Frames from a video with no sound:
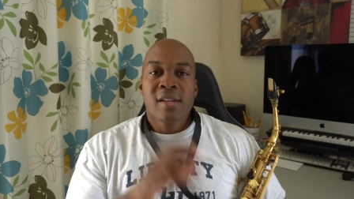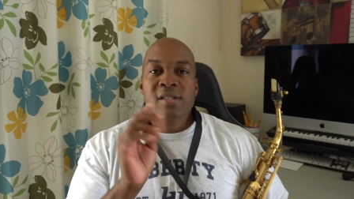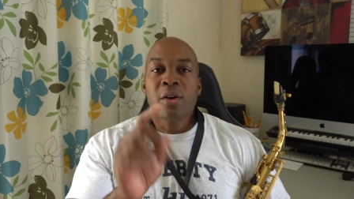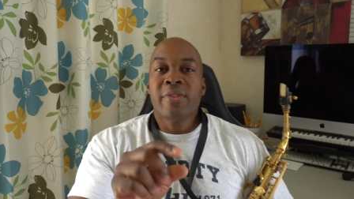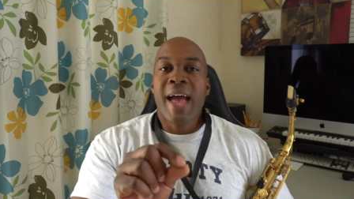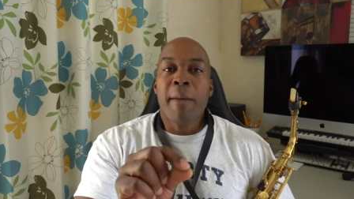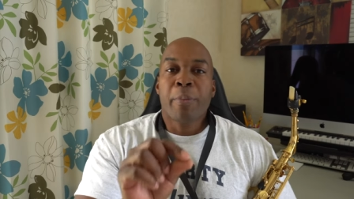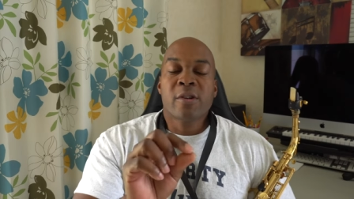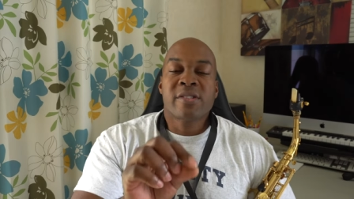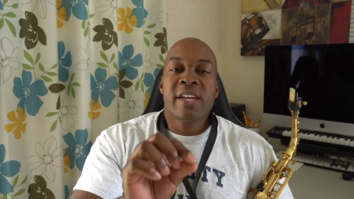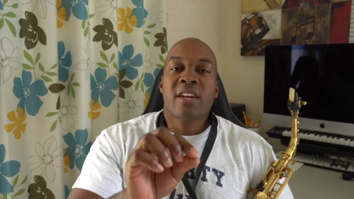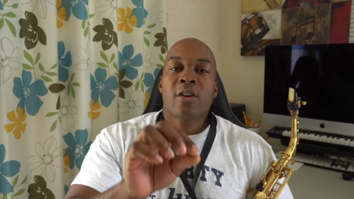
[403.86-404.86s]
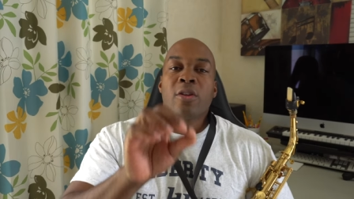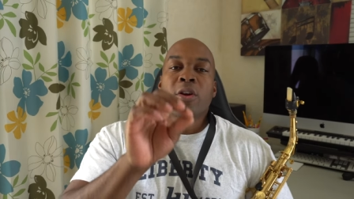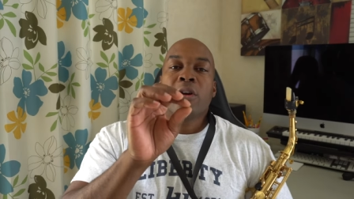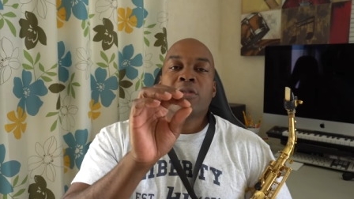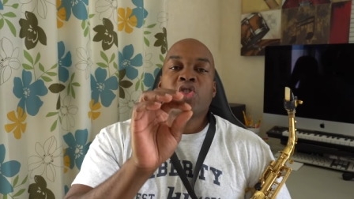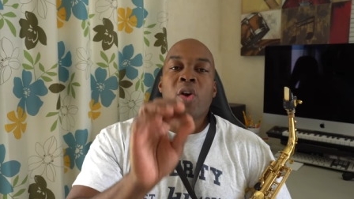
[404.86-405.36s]
So that
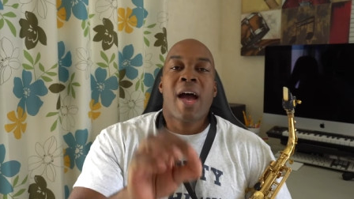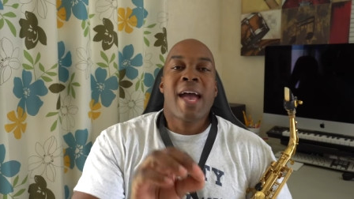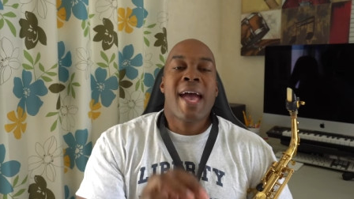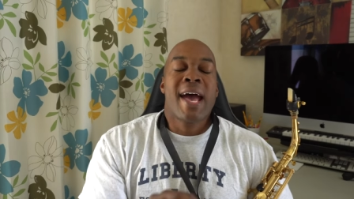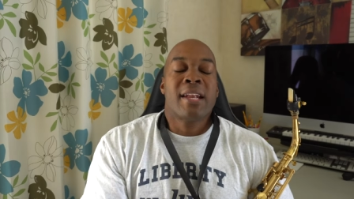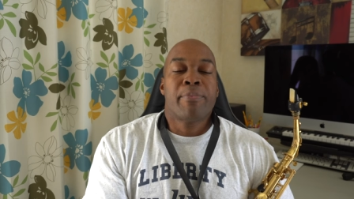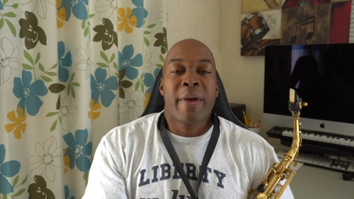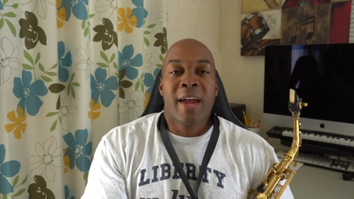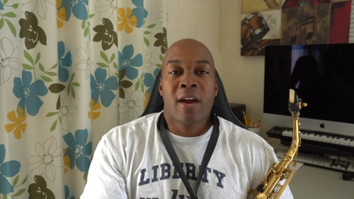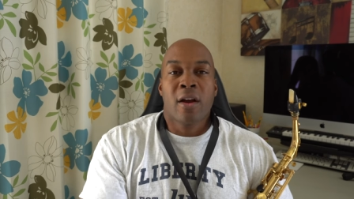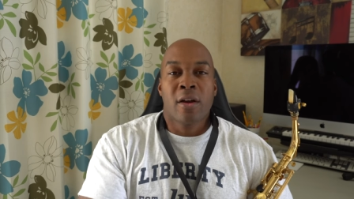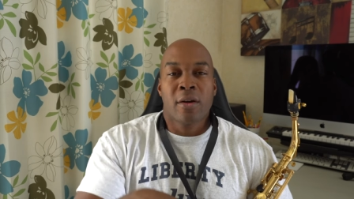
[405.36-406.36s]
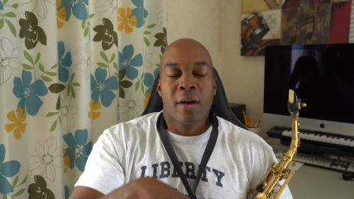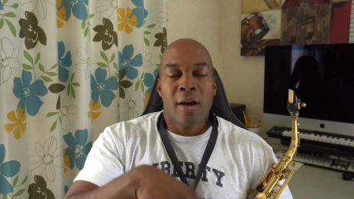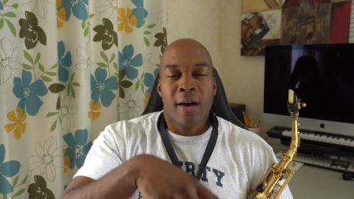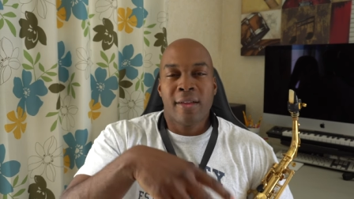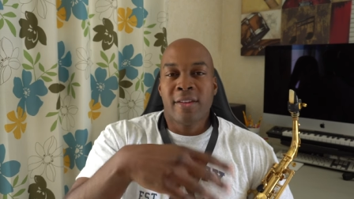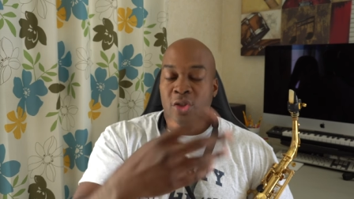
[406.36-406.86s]
particular triad pair,
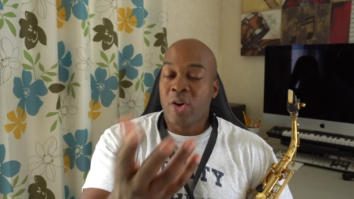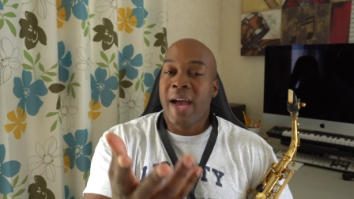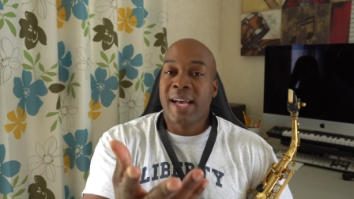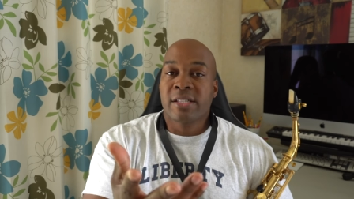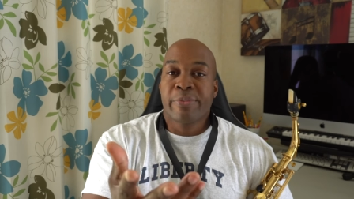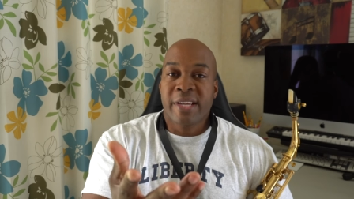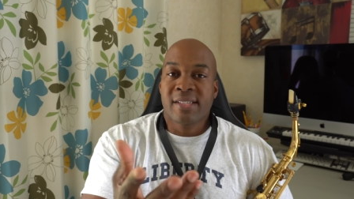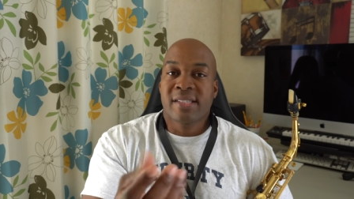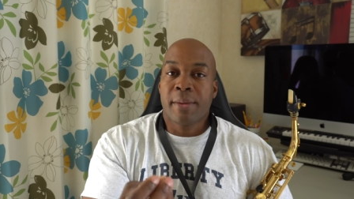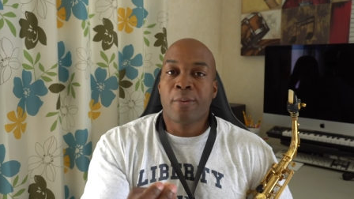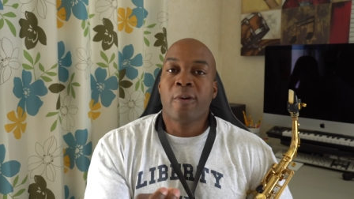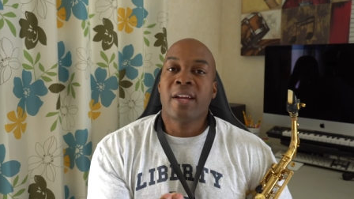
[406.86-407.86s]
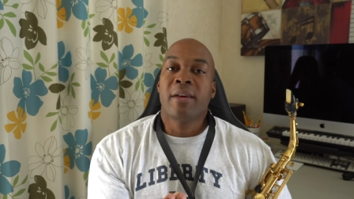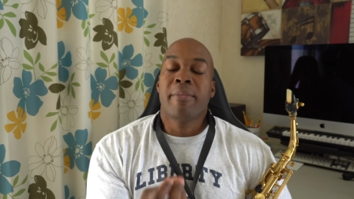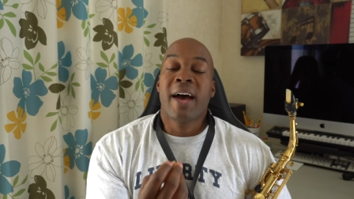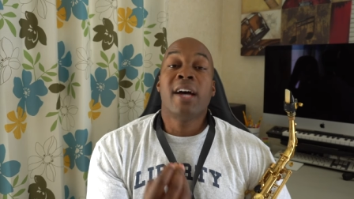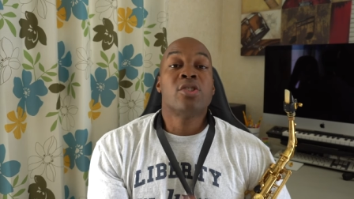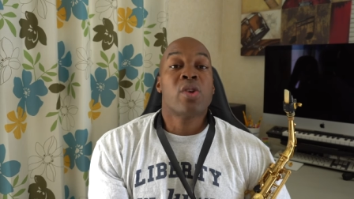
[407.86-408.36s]
uh, the triads being separated
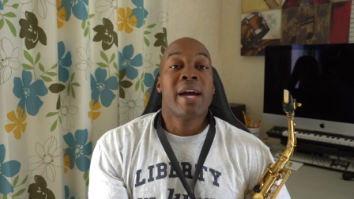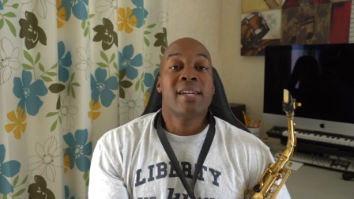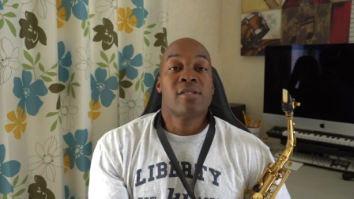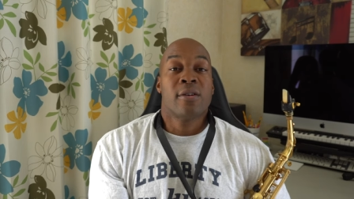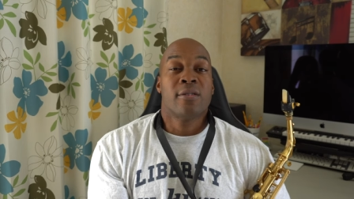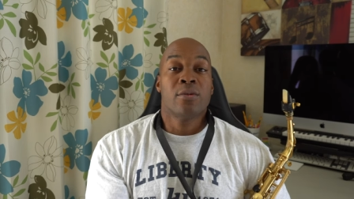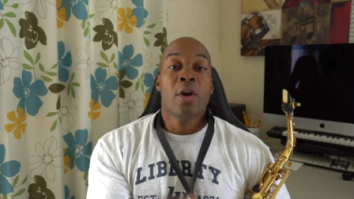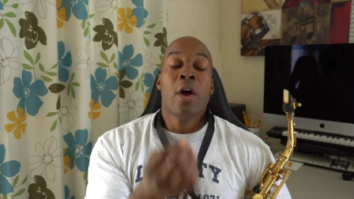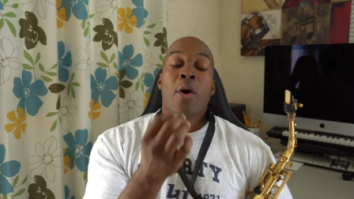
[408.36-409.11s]
by a tritone,